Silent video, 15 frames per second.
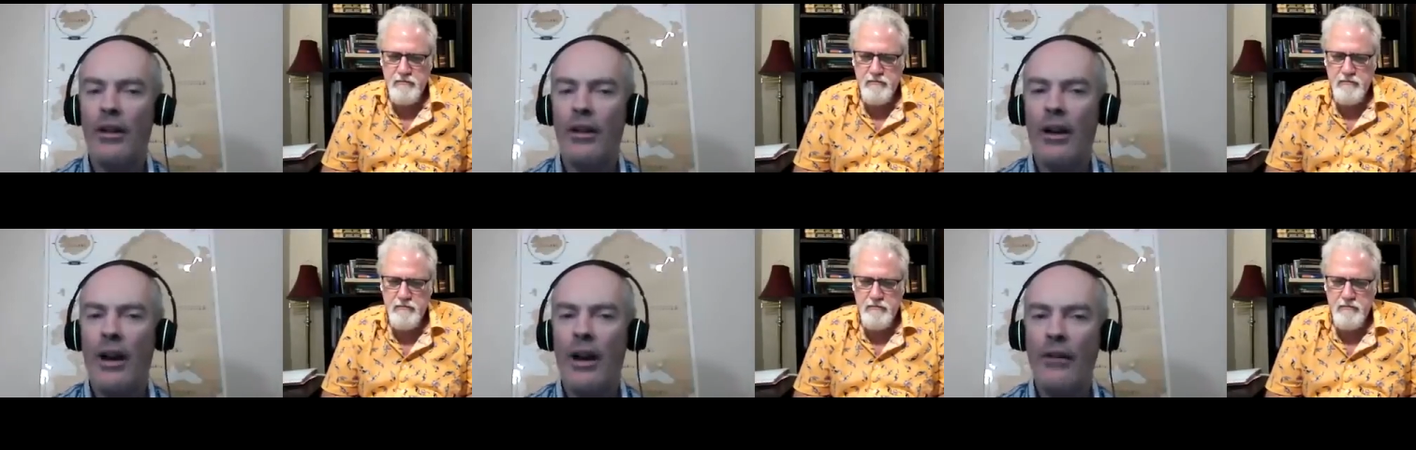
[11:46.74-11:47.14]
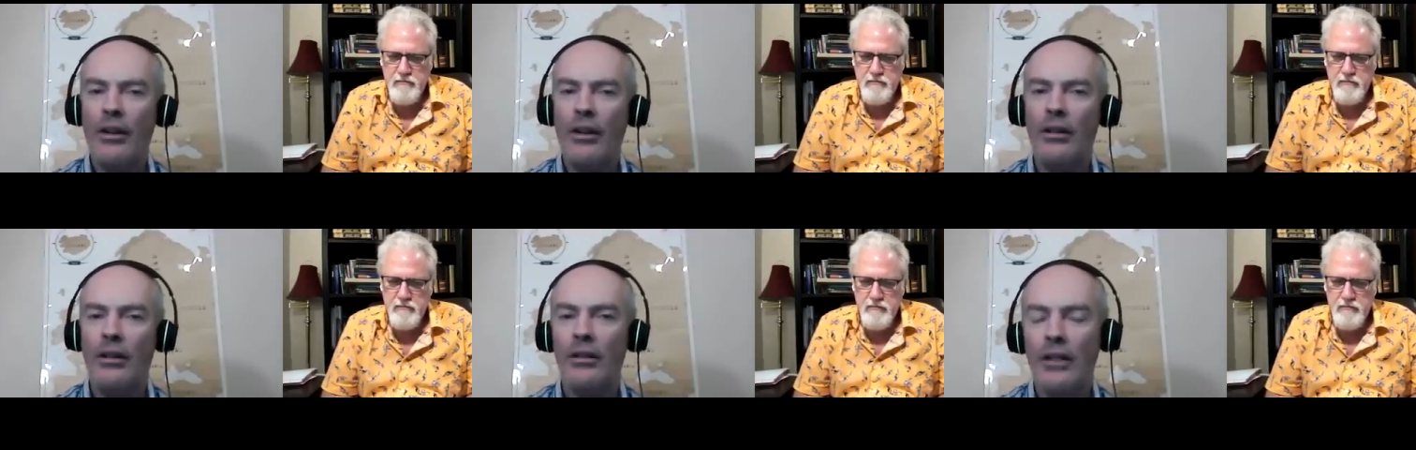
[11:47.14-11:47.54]

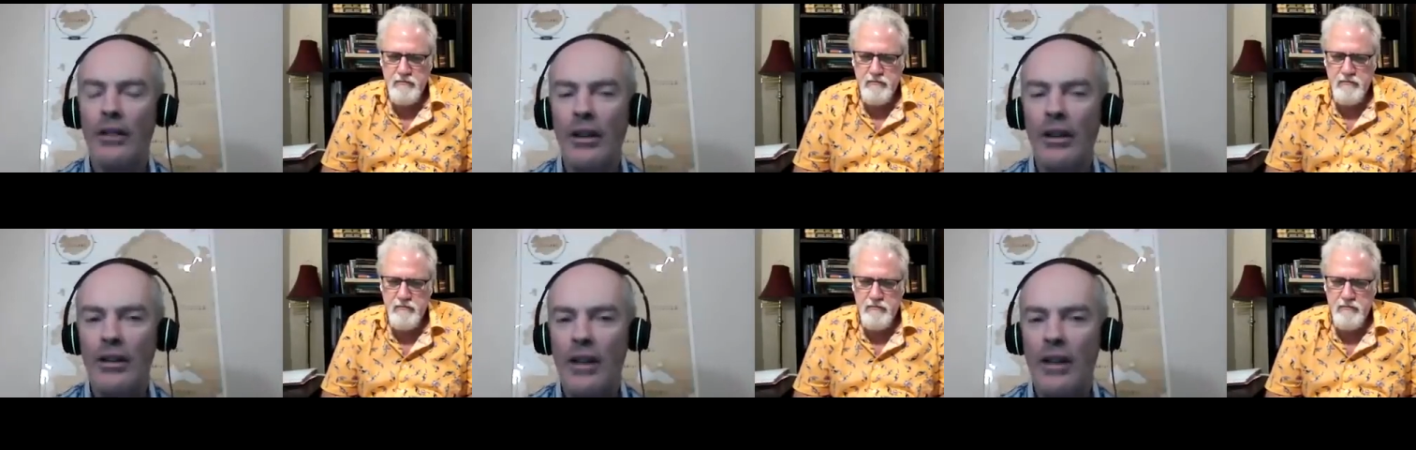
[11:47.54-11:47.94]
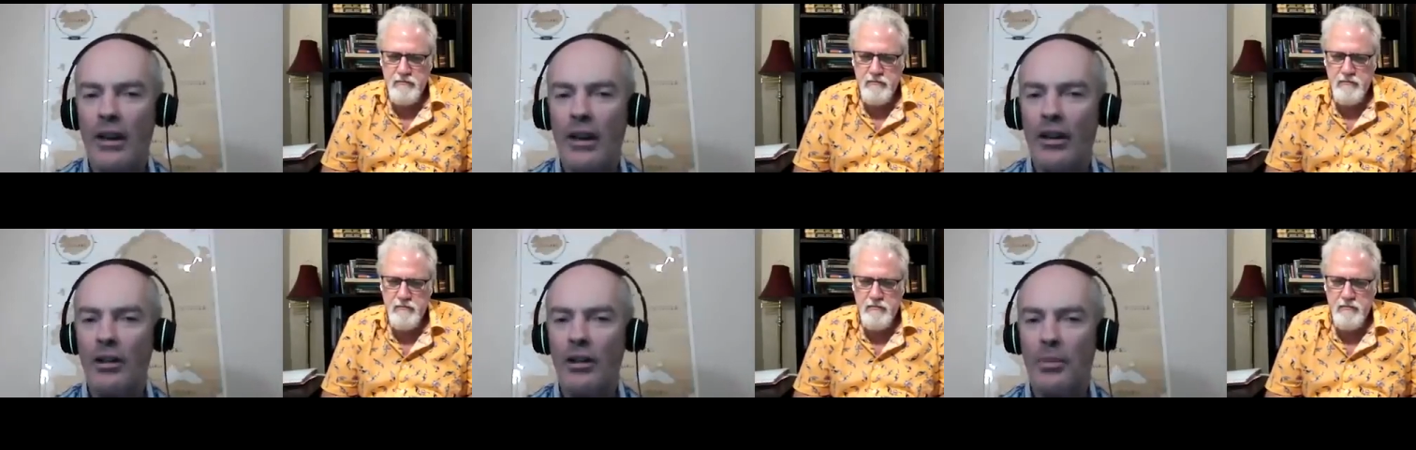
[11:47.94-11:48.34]
Speaker 1: having taken
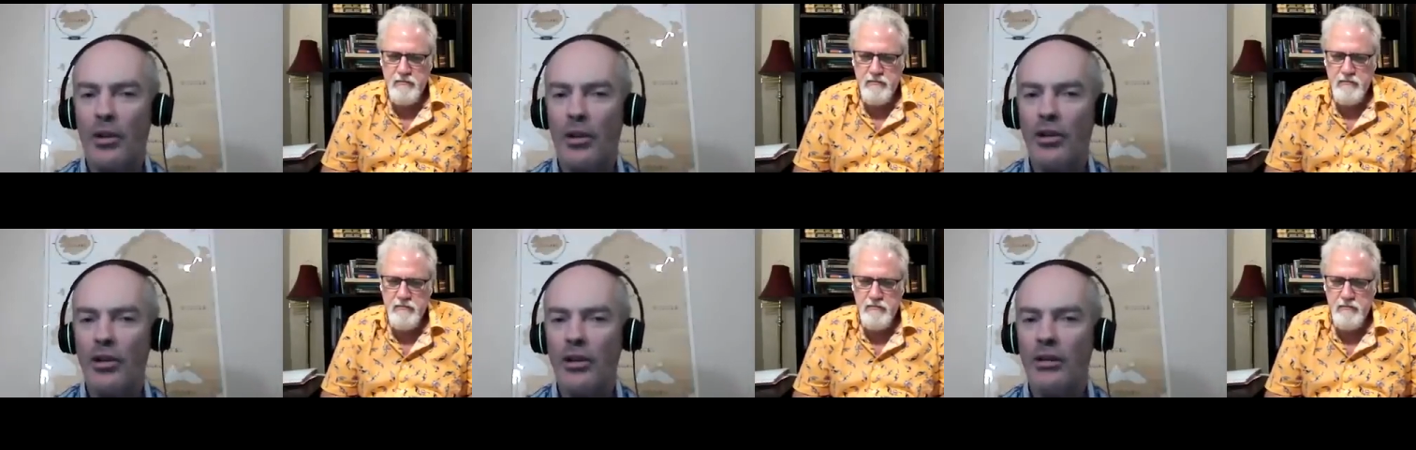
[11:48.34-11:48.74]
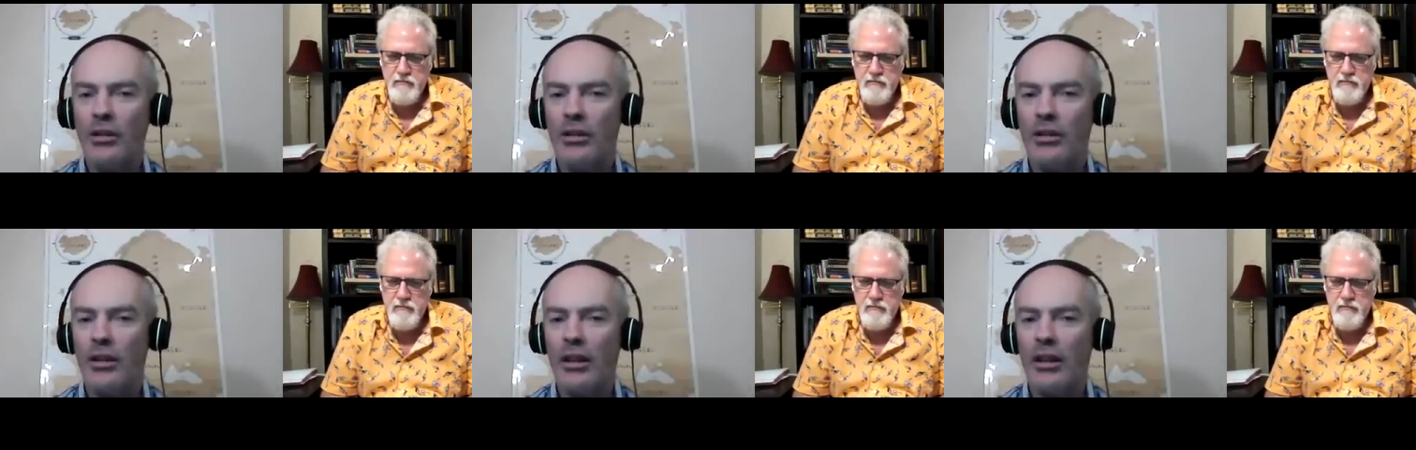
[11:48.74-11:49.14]
on the Persians,
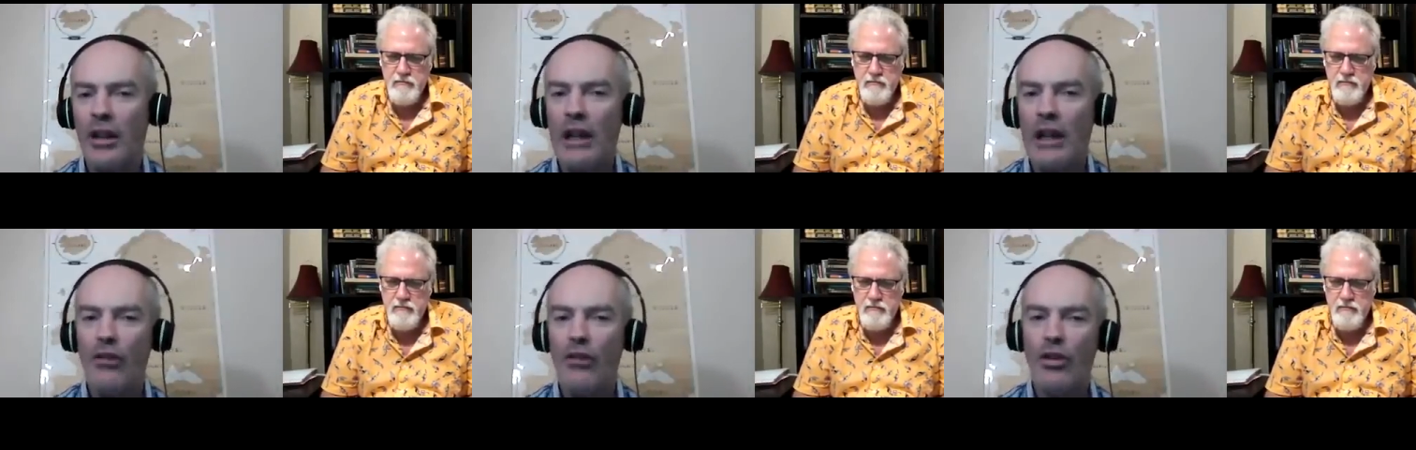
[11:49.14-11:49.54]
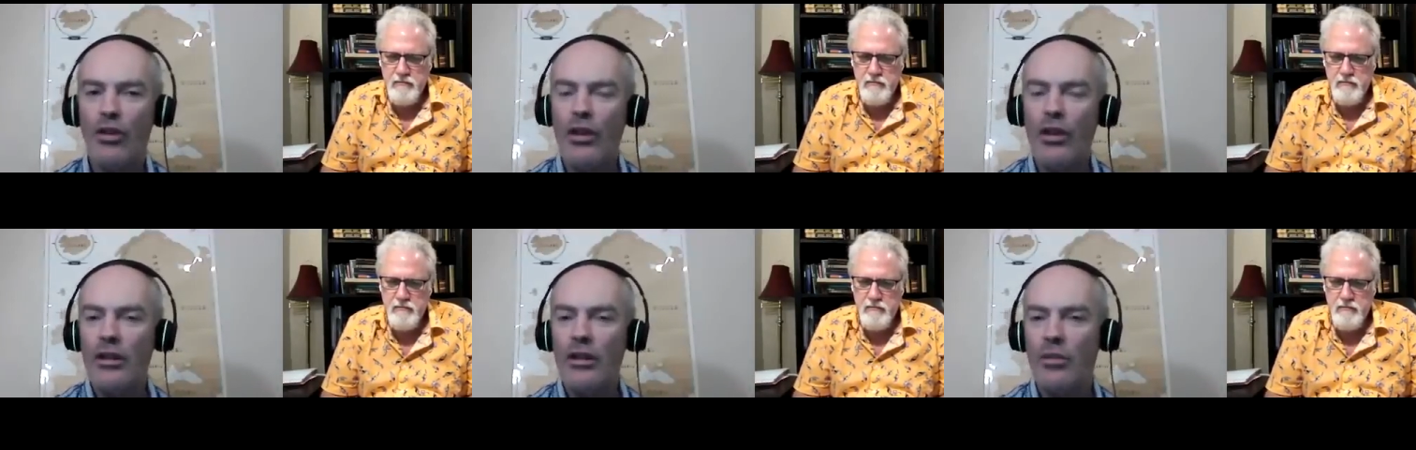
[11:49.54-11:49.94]
he
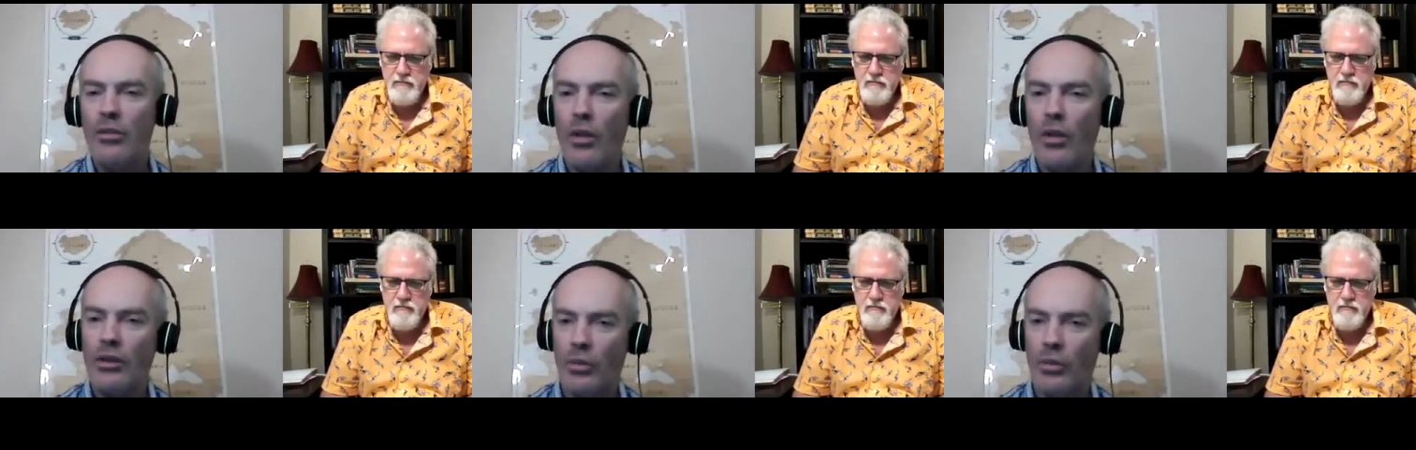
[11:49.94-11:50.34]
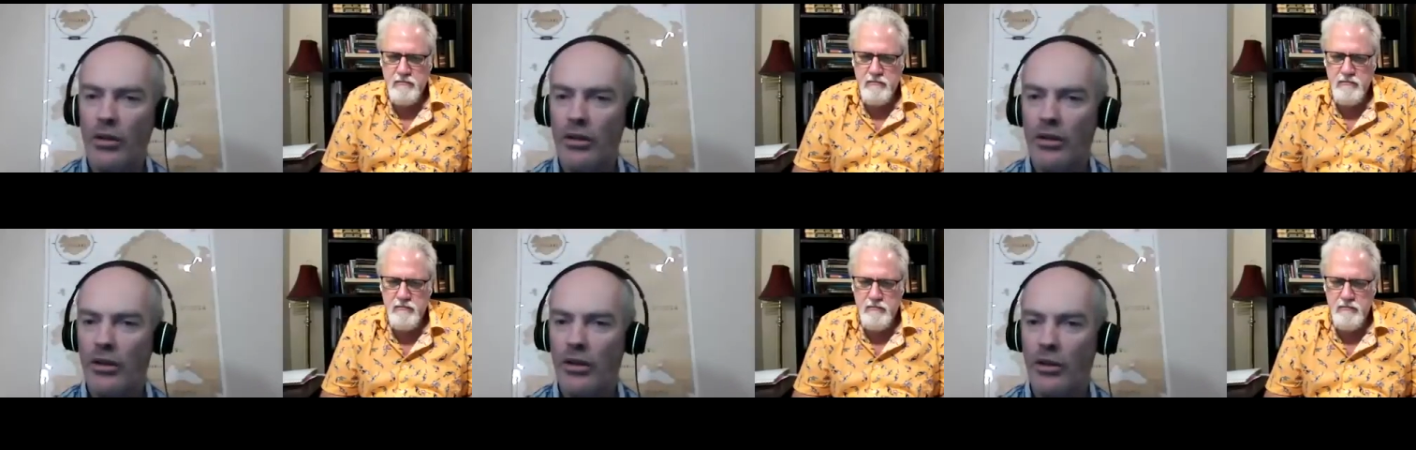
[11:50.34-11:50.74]
retreated westwards
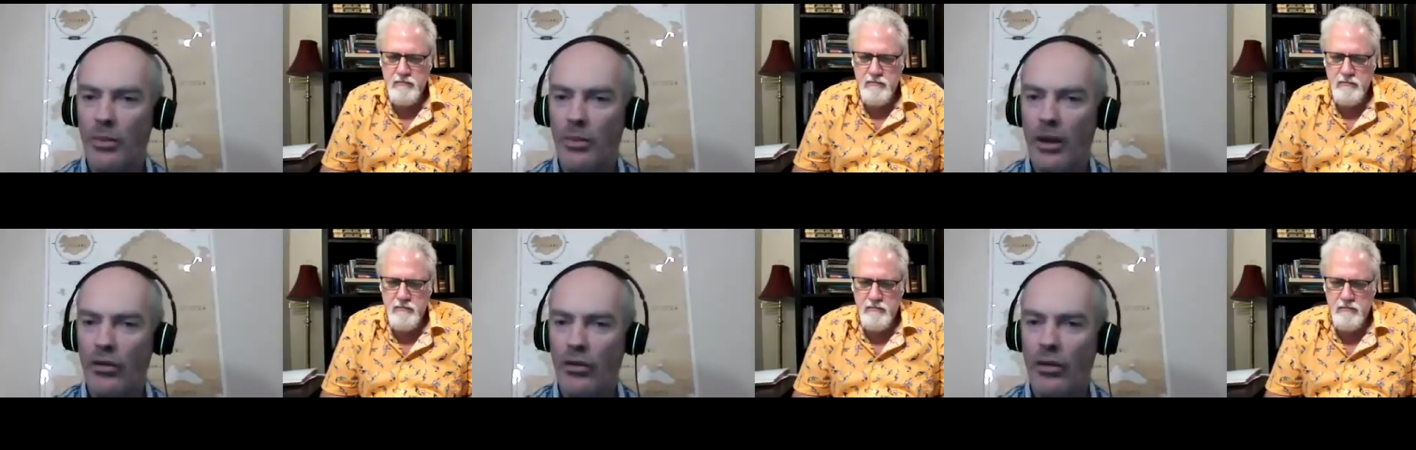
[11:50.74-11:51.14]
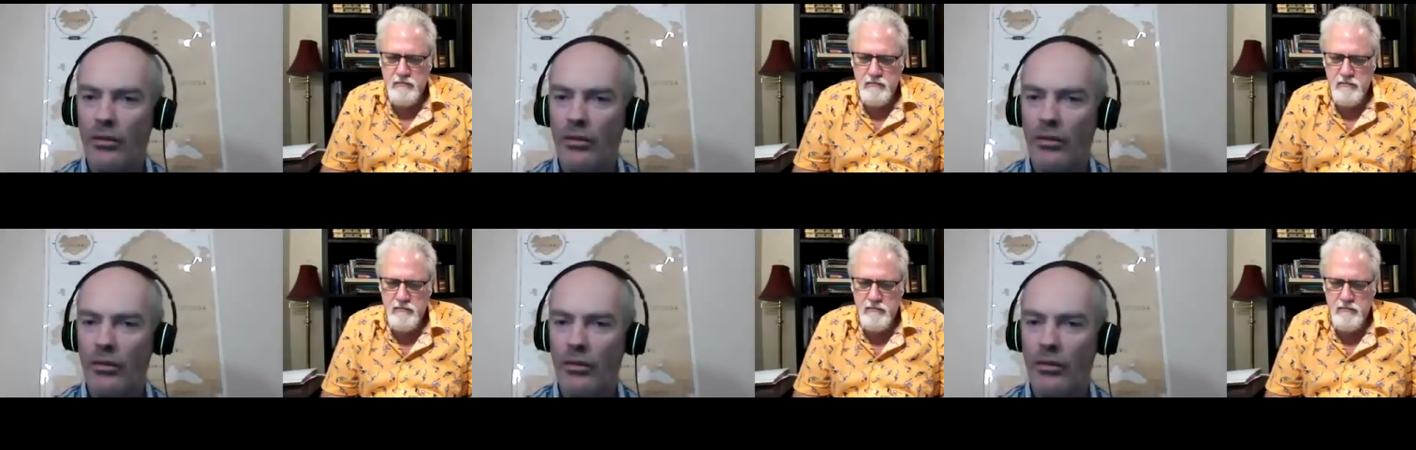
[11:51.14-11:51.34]
to Petra,